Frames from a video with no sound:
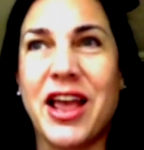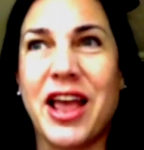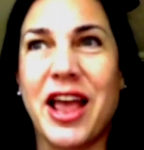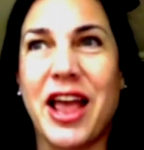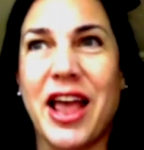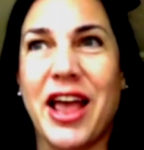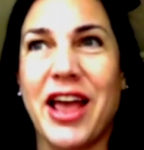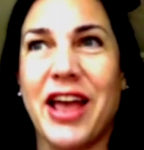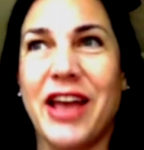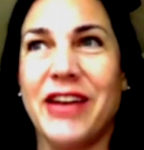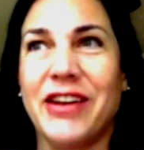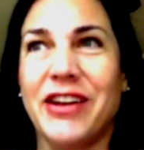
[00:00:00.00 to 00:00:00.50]

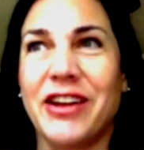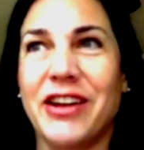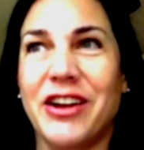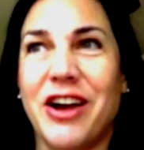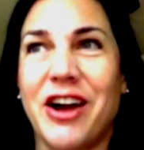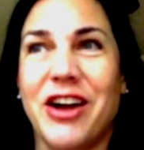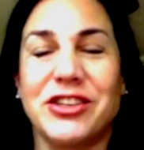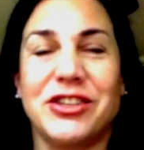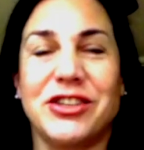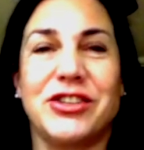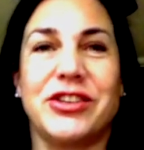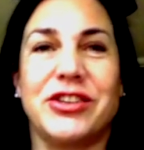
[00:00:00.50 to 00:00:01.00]
and
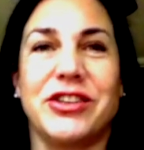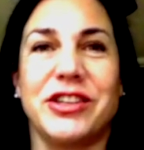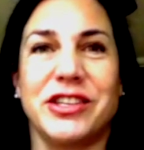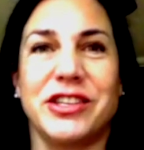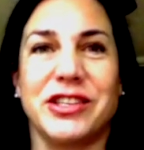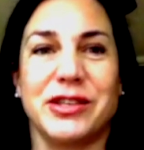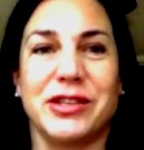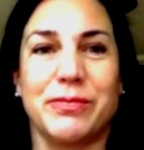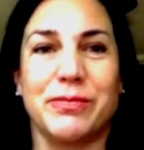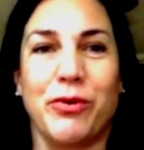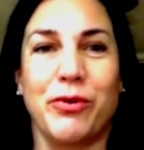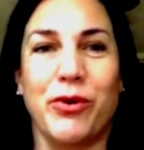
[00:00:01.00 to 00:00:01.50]
got to
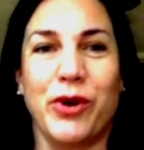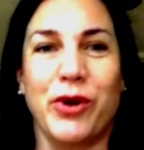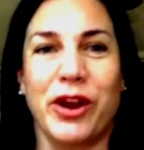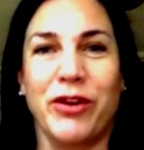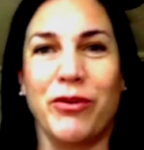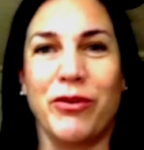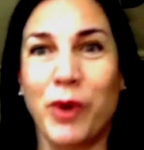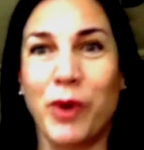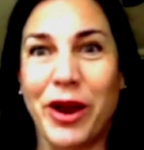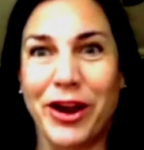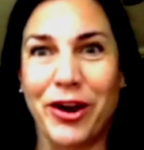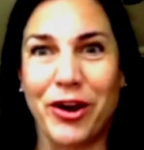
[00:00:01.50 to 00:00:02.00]
this point
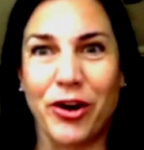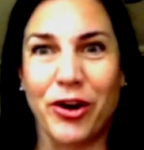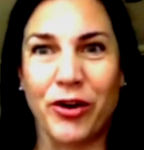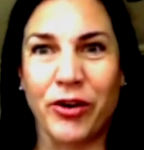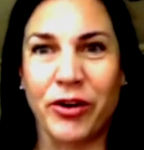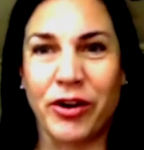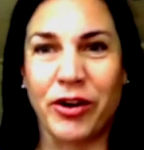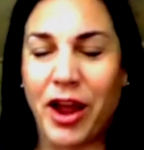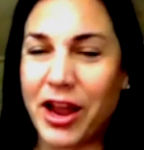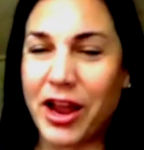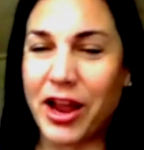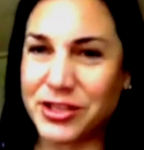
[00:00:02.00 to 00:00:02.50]
where
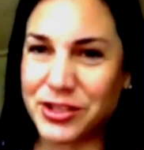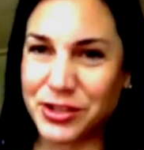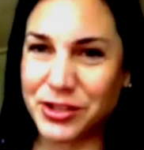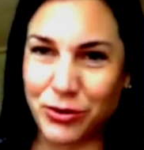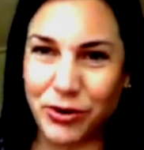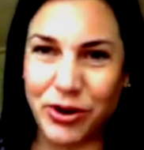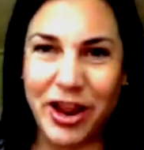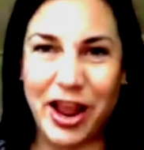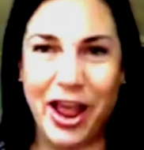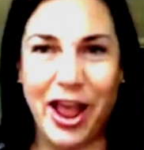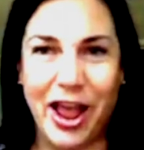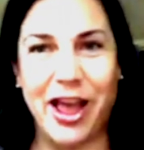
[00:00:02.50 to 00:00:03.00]
I sort
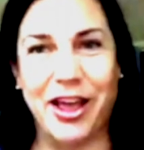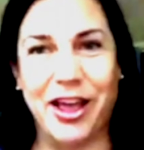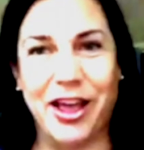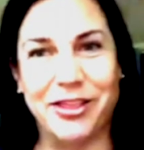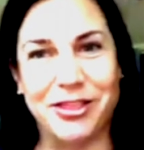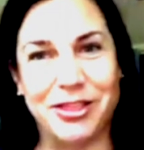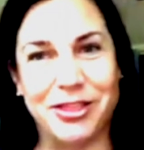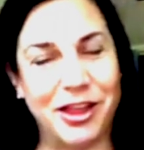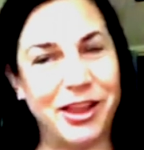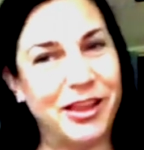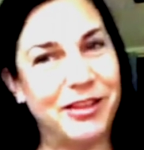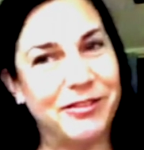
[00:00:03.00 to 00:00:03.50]
of had
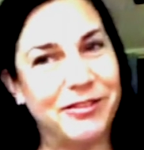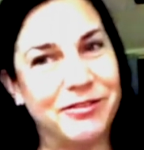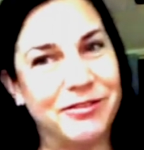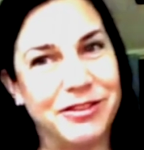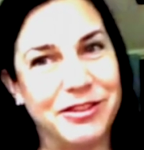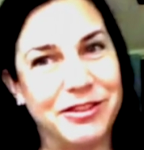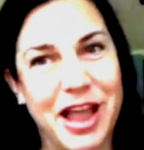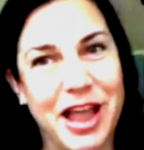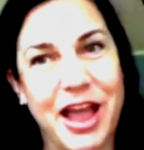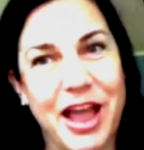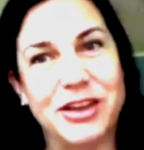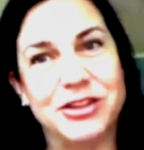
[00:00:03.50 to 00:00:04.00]
the
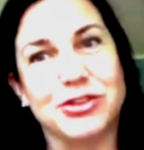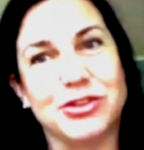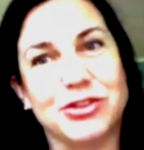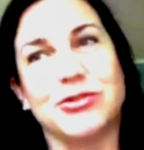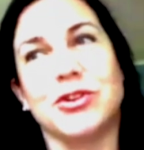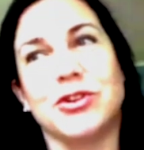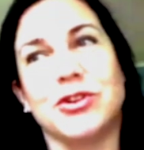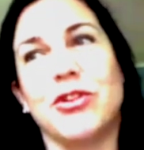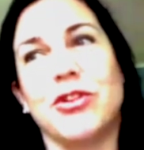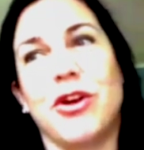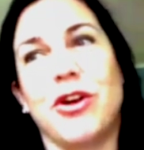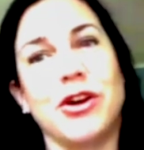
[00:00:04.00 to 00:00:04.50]
extra
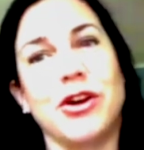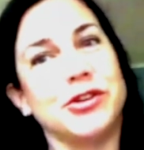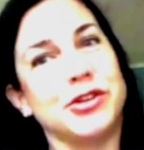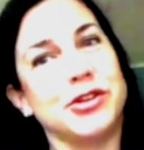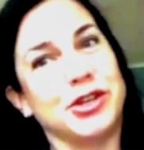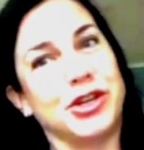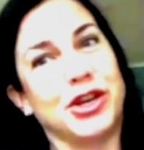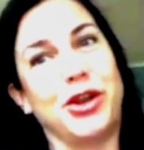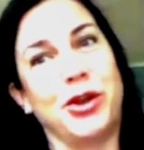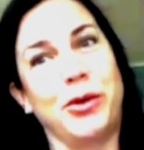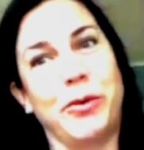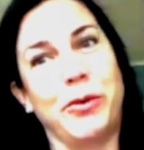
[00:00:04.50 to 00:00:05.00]
large
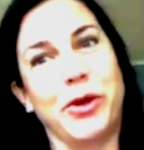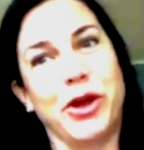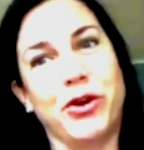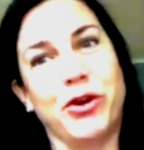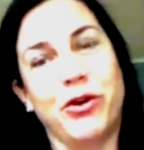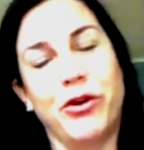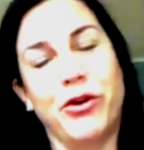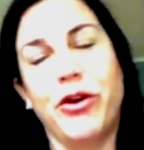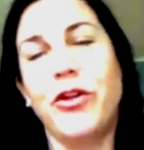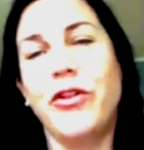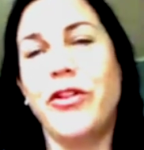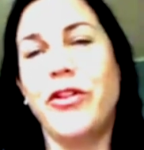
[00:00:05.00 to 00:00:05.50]

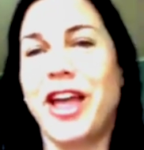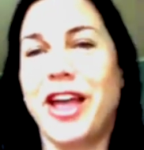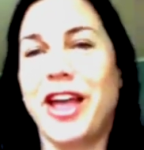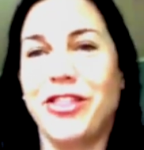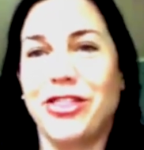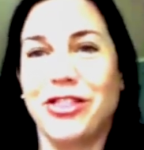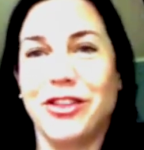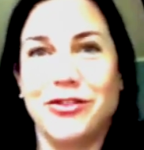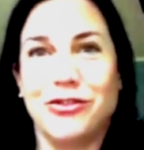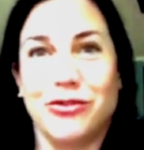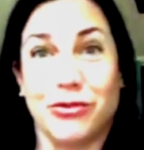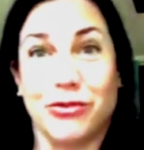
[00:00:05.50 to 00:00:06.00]
cubicle and
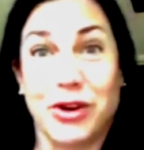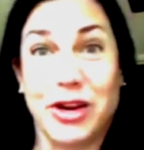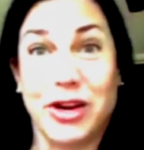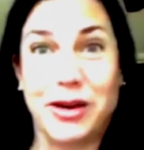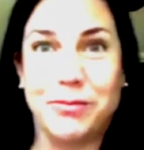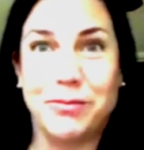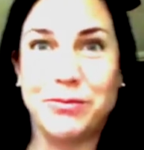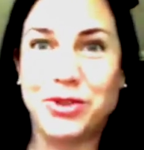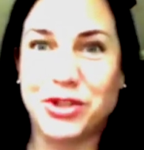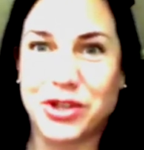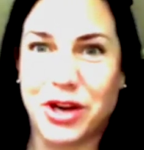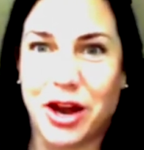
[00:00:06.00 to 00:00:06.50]
the
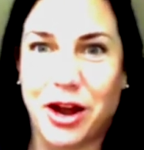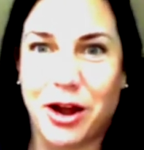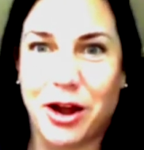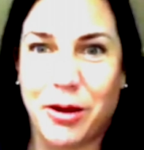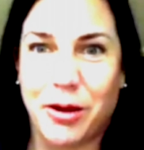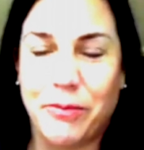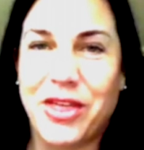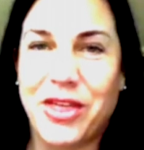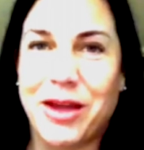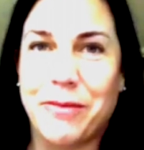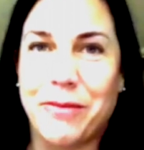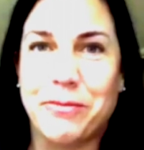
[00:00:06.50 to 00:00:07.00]
dream job
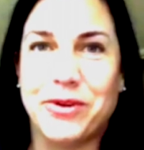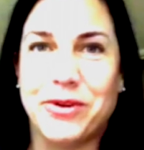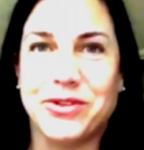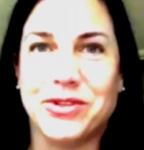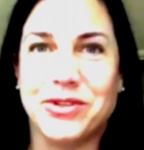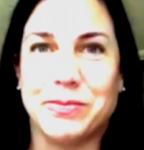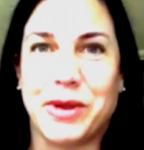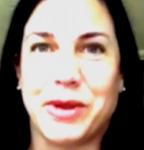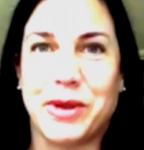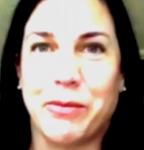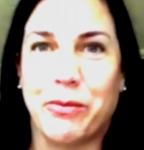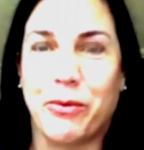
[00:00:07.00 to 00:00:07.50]
that
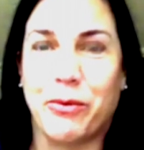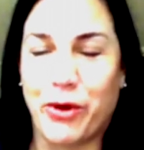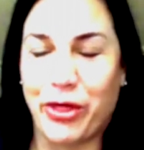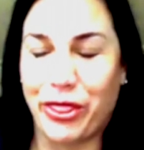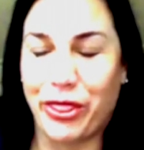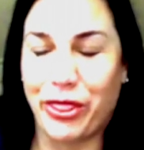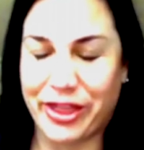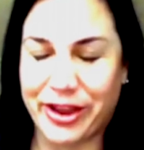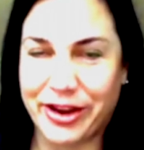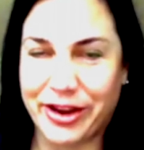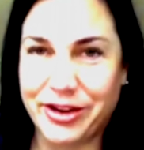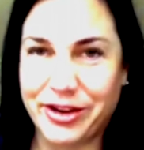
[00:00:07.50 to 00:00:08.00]
most people would
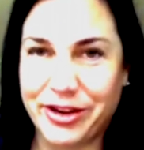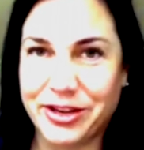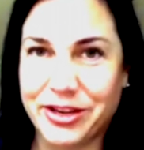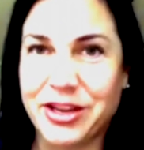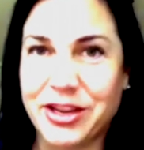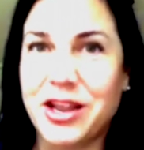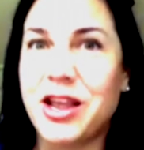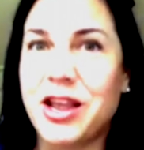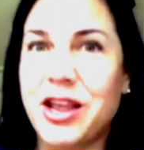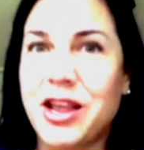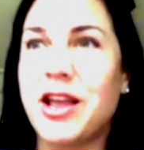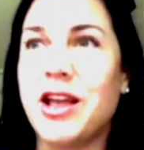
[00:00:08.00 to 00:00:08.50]
think.
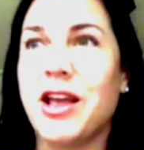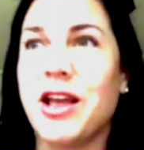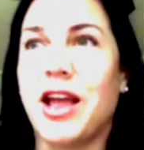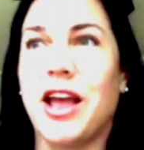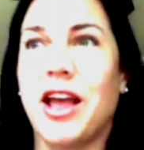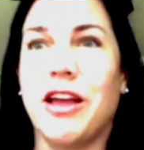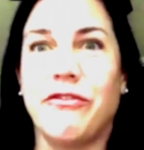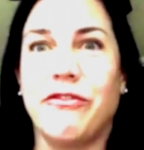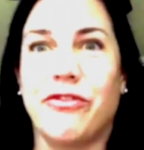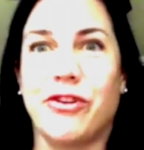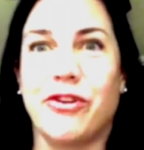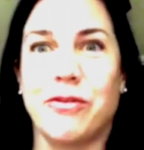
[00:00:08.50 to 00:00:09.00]

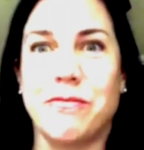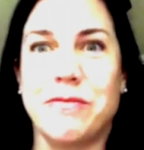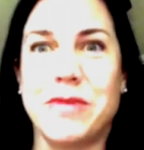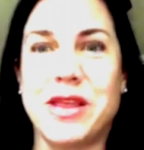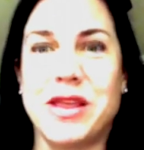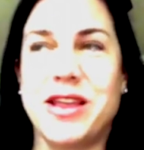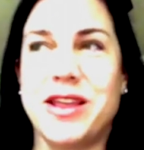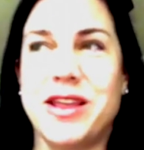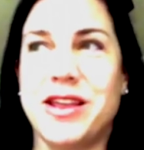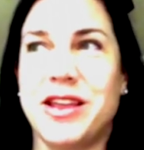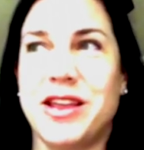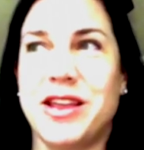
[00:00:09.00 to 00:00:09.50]
And for
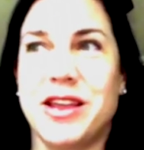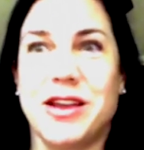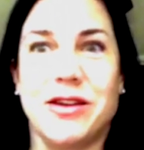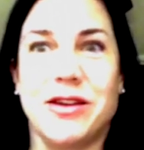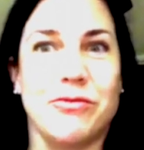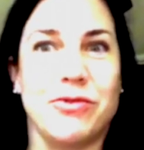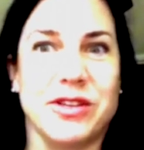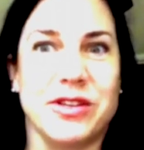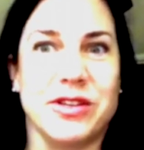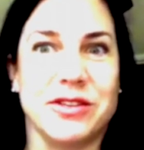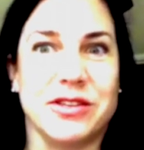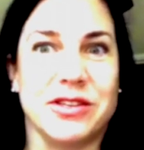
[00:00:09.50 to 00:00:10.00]
me, it
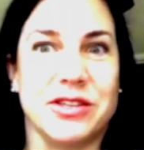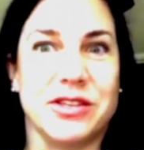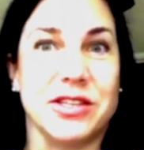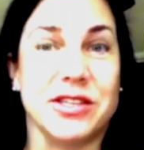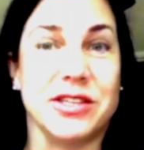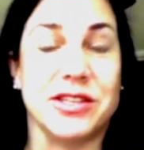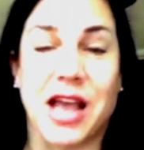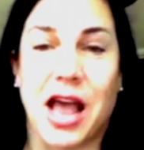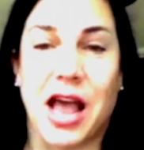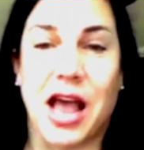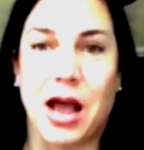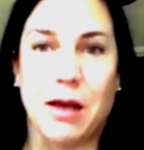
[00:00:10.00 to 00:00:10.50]
was
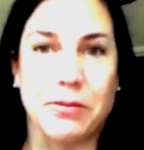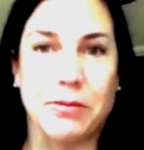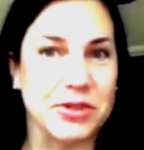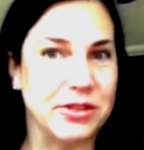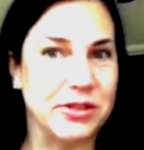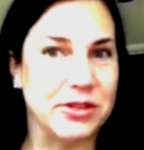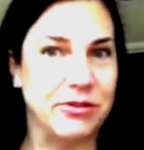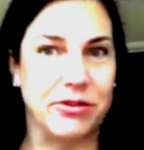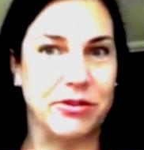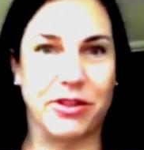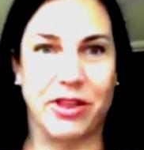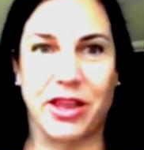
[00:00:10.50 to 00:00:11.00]
just
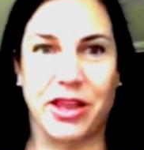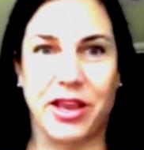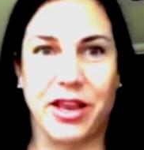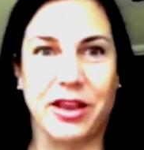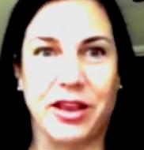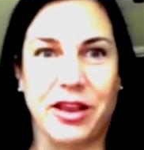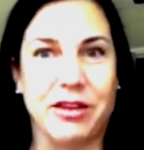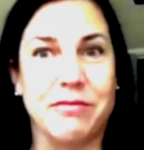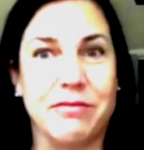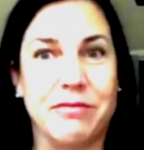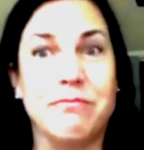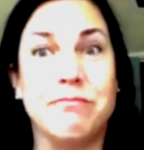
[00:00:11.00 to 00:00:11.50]

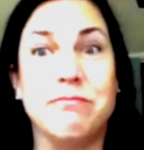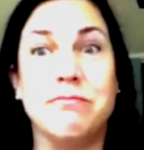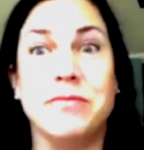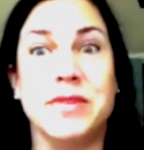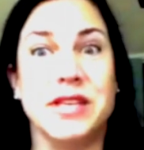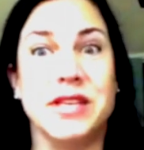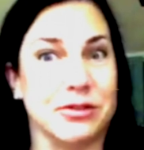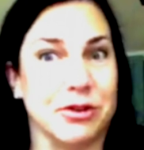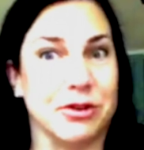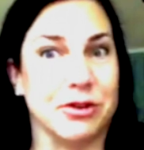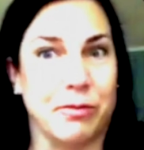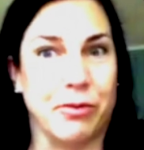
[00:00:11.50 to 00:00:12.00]
absolutely
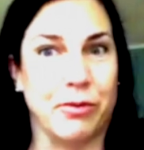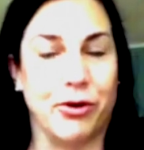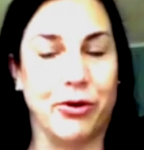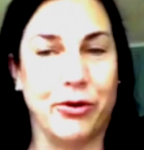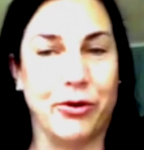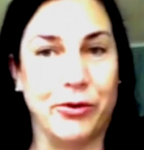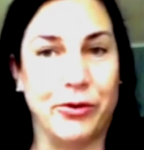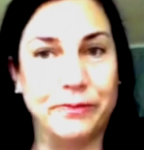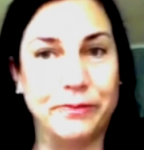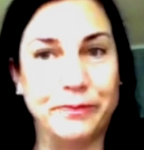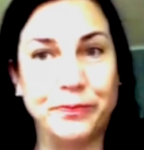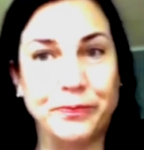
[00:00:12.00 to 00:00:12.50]

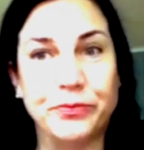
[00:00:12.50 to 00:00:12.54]
miserable.